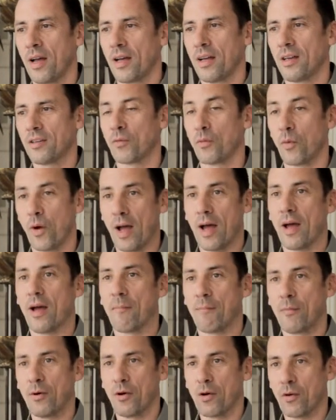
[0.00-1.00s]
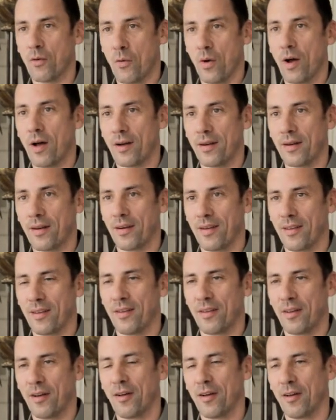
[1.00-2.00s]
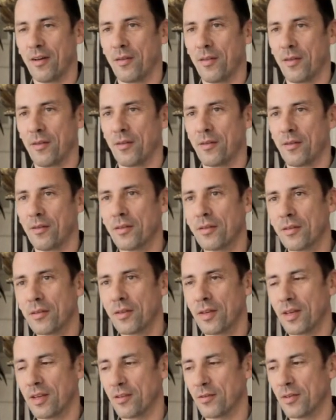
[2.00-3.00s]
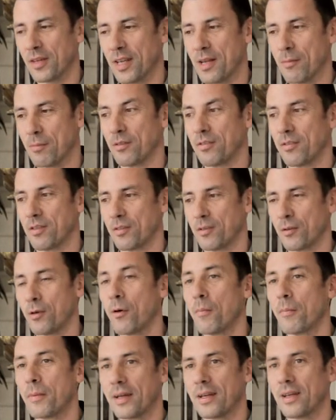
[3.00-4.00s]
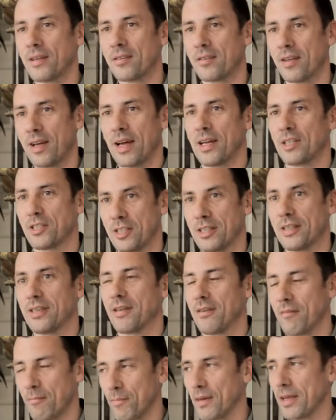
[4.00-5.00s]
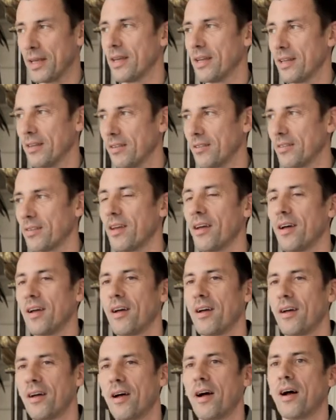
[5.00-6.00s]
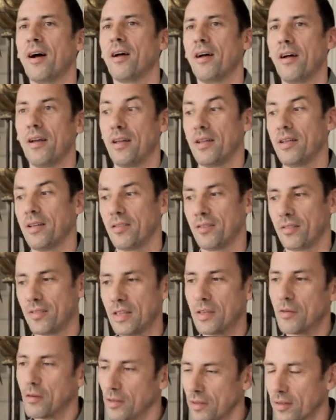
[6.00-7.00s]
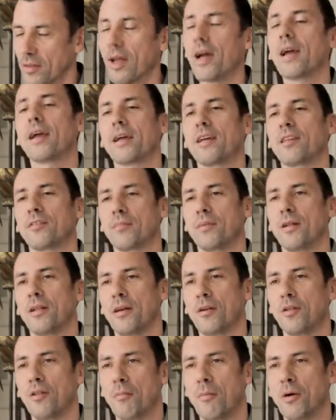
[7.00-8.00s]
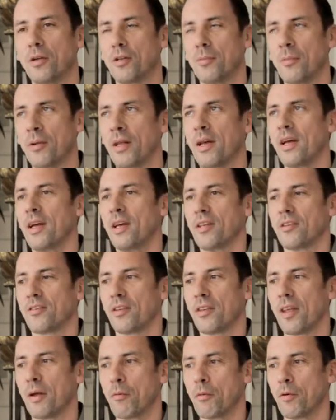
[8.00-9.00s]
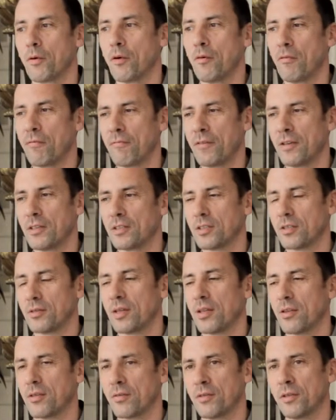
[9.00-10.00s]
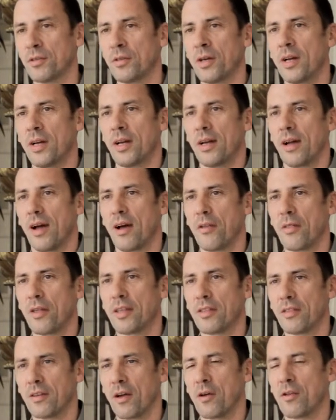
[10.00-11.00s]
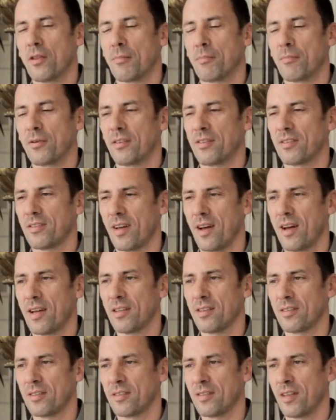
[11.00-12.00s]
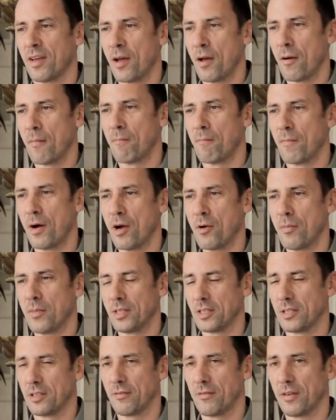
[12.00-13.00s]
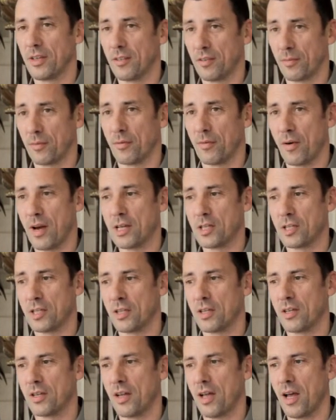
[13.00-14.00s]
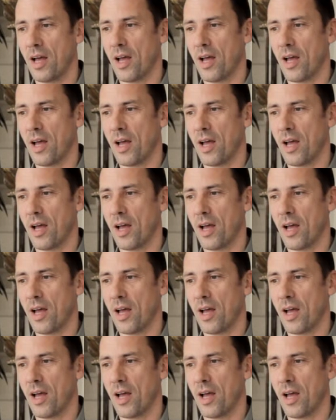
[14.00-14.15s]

is where book one, The History Keepers, The Storm Begins, actually begins in a secret staircase below the monument. So they were all filtering through. I think though the precise moment of inspiration